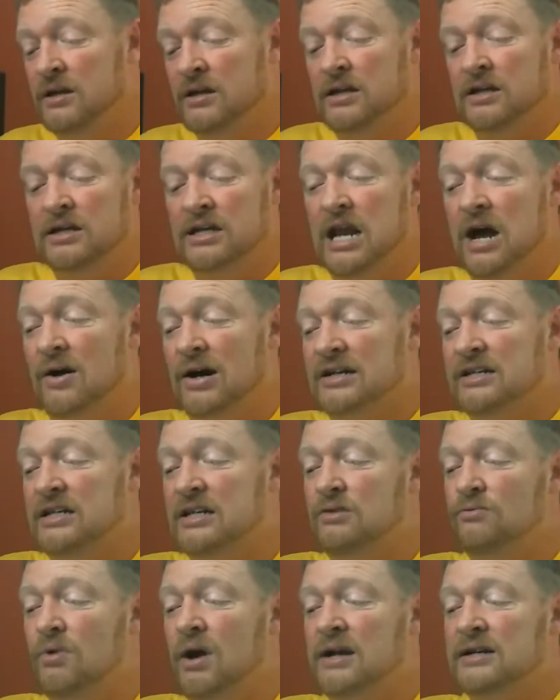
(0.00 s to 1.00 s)
Now, I
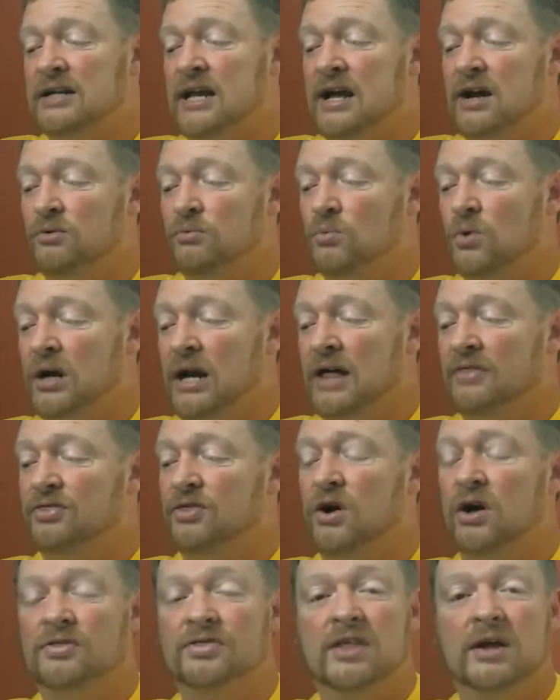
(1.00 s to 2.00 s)
did write down what I
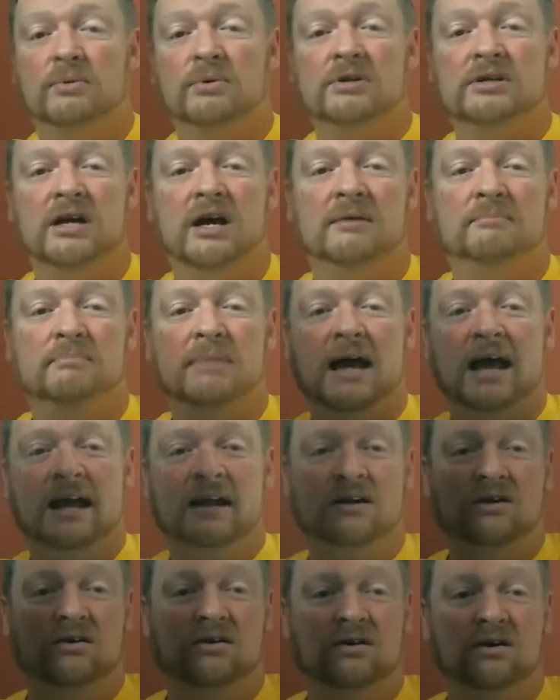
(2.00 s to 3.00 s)
thought they would come
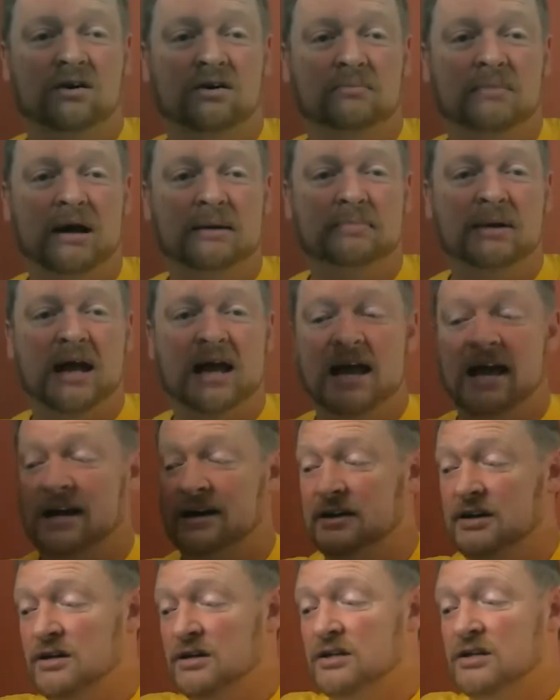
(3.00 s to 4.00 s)
back on my
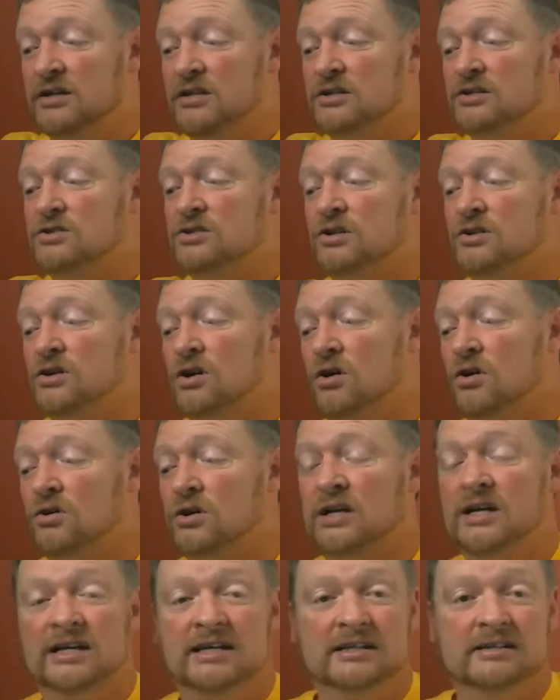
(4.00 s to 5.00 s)
pad so y'all
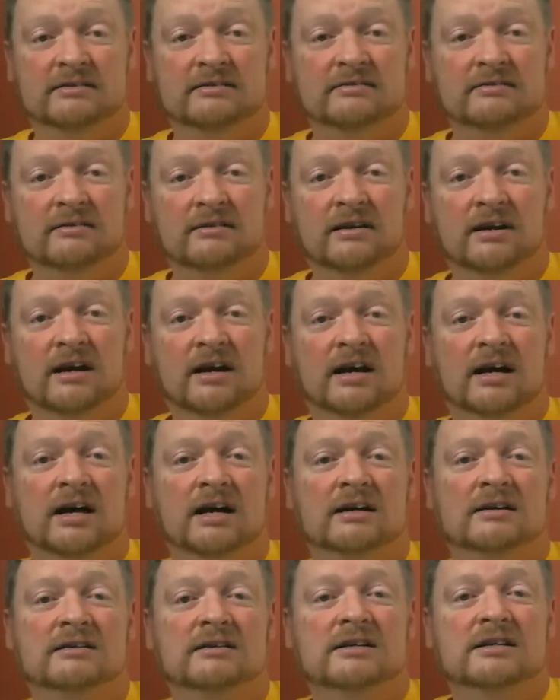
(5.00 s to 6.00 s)
can
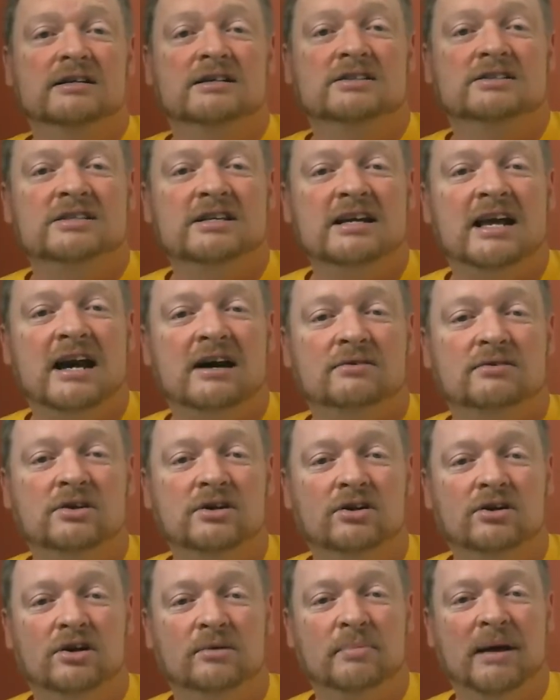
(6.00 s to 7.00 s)
see how
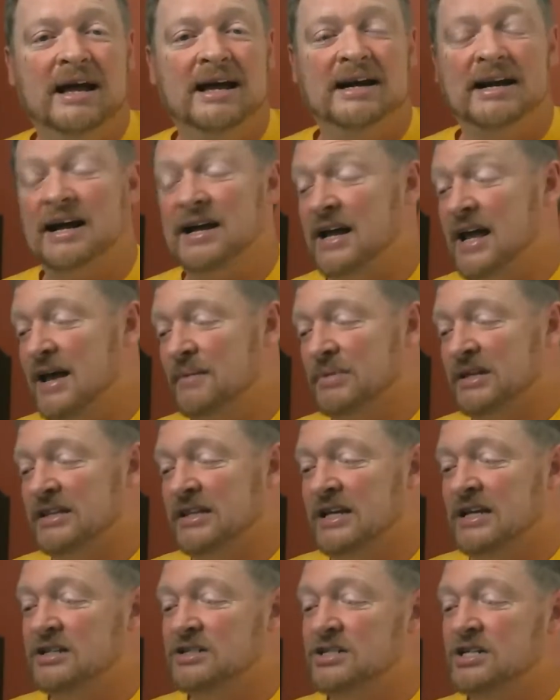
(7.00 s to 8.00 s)
good or bad I am at
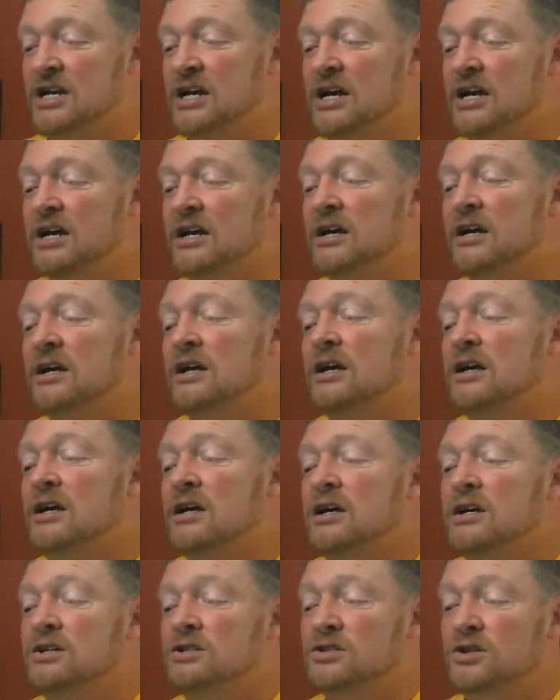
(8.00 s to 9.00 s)
this.
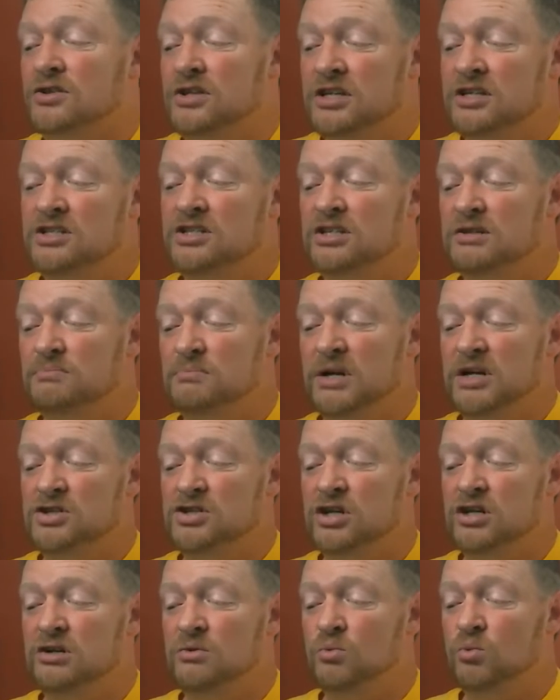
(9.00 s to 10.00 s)
So this
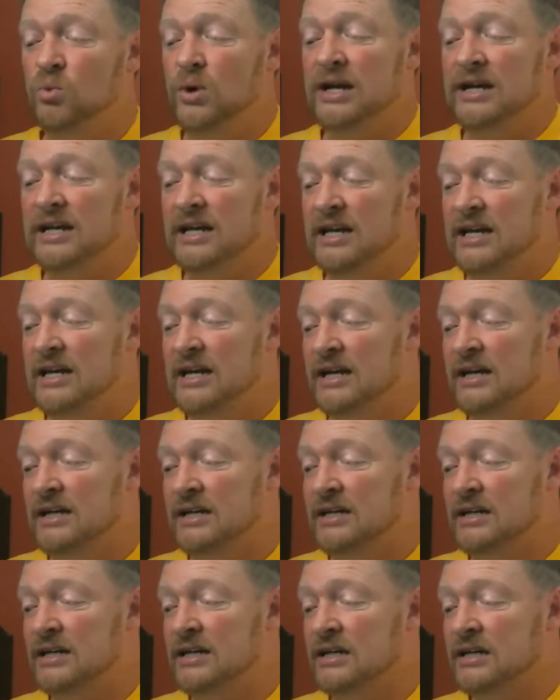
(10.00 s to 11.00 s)
submission went in,